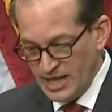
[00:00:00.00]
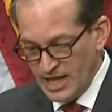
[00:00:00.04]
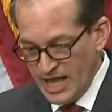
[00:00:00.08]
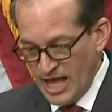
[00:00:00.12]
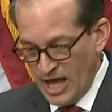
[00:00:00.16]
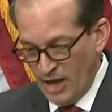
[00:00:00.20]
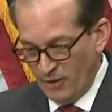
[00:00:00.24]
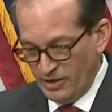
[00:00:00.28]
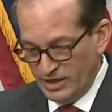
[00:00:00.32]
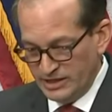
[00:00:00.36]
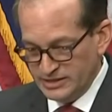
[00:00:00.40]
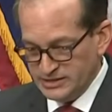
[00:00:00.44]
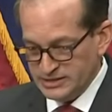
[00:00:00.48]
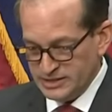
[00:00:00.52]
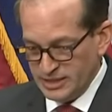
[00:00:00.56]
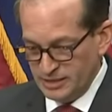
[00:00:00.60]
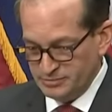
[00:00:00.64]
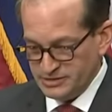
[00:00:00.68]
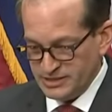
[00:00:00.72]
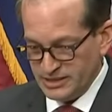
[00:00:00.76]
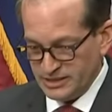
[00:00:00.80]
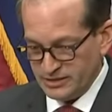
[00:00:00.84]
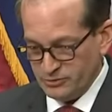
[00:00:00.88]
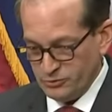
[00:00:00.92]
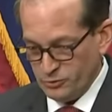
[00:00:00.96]
how I
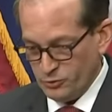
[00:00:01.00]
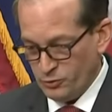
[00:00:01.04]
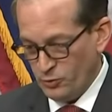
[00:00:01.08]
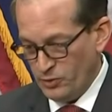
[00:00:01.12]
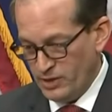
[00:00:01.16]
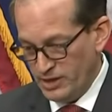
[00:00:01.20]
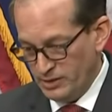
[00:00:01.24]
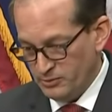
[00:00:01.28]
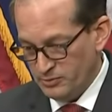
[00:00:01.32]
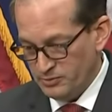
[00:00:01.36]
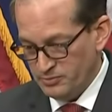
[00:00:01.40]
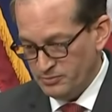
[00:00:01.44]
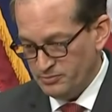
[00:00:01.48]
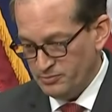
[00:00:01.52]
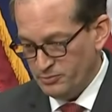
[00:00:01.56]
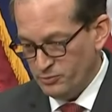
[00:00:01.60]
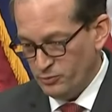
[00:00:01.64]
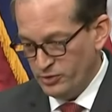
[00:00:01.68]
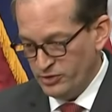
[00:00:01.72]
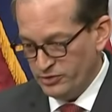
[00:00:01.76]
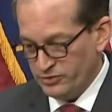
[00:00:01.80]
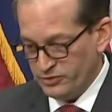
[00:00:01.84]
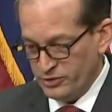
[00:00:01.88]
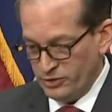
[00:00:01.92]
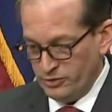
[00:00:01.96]
subsequently went
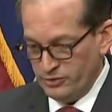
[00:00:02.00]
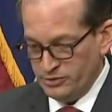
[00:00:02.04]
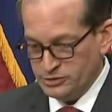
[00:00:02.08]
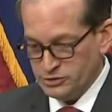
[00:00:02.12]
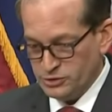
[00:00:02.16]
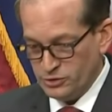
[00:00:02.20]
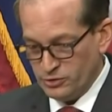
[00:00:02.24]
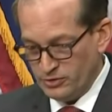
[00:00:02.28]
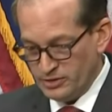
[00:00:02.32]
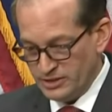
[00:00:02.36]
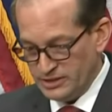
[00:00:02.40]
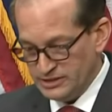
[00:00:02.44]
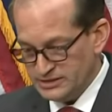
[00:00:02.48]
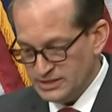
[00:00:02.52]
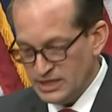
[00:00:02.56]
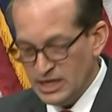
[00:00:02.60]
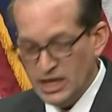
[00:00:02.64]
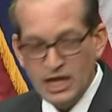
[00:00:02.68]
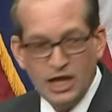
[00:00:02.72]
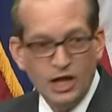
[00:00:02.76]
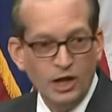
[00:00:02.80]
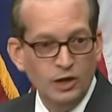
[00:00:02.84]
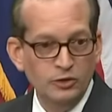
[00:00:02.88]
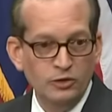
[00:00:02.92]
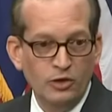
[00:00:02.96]
with their attorneys,
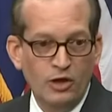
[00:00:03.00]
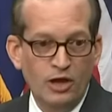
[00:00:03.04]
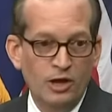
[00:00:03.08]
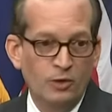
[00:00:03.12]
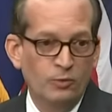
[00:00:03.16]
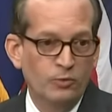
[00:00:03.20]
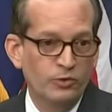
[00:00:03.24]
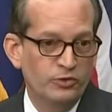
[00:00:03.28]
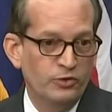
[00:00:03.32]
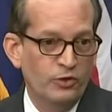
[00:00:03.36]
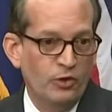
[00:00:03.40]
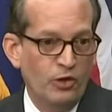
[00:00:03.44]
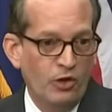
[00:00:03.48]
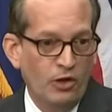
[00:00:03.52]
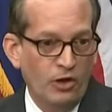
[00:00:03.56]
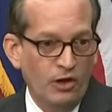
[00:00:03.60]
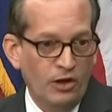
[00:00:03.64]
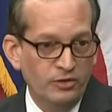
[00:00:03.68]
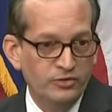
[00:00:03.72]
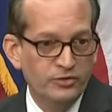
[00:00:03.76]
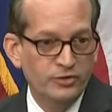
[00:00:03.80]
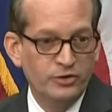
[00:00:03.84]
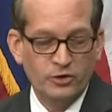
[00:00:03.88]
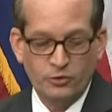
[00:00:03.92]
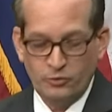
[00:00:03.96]
along with
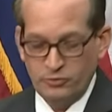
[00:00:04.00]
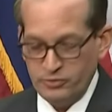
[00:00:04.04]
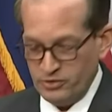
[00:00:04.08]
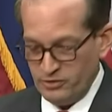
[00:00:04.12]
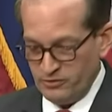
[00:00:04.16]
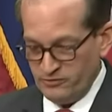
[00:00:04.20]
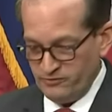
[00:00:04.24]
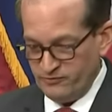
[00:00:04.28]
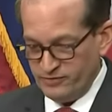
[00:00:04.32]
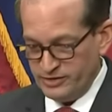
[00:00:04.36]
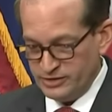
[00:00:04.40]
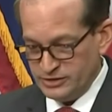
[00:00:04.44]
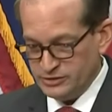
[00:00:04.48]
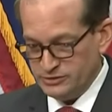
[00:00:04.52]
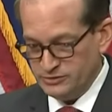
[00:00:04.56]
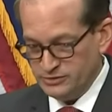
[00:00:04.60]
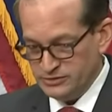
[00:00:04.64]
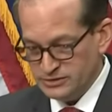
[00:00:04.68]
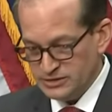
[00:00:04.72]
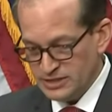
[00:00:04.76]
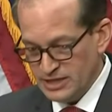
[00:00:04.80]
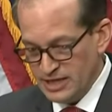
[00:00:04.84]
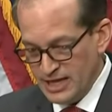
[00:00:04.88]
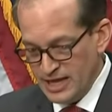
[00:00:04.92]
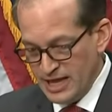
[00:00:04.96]
all the career
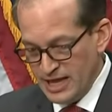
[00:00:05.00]
officials,